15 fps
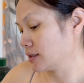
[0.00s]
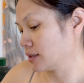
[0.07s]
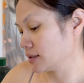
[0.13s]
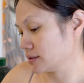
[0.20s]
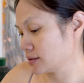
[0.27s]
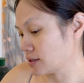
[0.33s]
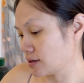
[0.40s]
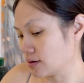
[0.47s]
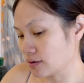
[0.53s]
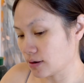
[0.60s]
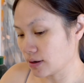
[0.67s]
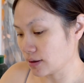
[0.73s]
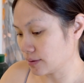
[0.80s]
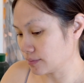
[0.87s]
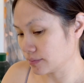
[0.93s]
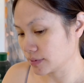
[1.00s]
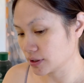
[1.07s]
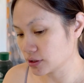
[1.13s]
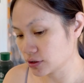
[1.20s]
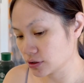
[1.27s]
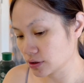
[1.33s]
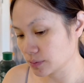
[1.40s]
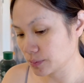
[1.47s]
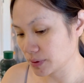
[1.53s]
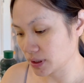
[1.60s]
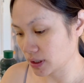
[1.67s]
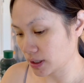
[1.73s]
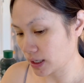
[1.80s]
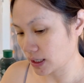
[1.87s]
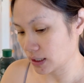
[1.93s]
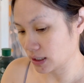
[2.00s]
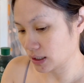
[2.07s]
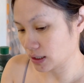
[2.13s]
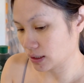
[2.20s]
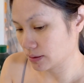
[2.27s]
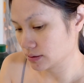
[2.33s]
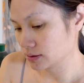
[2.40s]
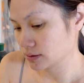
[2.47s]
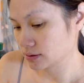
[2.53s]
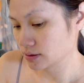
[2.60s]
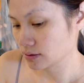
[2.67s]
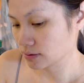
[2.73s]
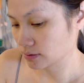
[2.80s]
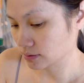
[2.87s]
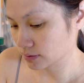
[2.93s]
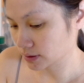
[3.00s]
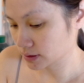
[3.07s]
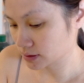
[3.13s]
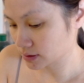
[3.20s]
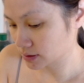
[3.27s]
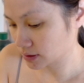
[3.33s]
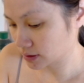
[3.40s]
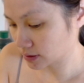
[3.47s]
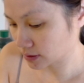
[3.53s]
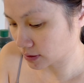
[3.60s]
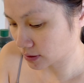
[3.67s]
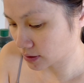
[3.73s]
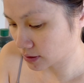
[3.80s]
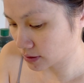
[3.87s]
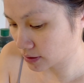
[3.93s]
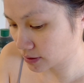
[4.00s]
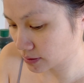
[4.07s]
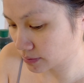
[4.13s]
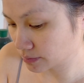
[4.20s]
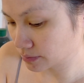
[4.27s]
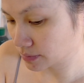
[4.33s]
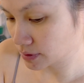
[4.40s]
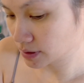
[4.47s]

So um, it should be 80. So let's see the herm